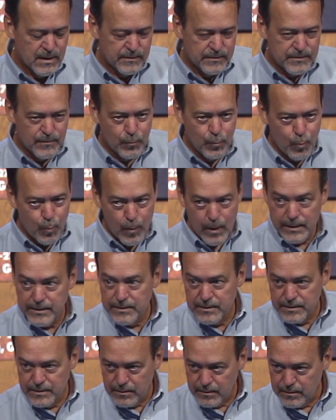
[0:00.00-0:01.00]
The
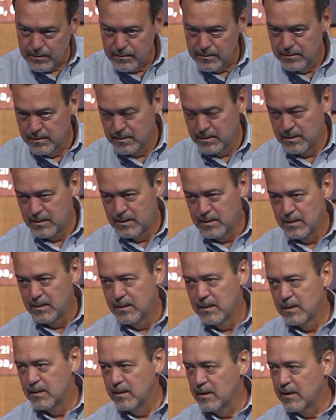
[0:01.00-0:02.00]
wonder
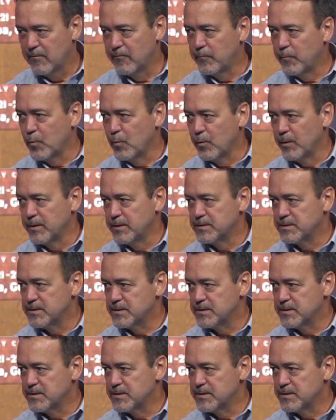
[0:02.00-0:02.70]
of boys,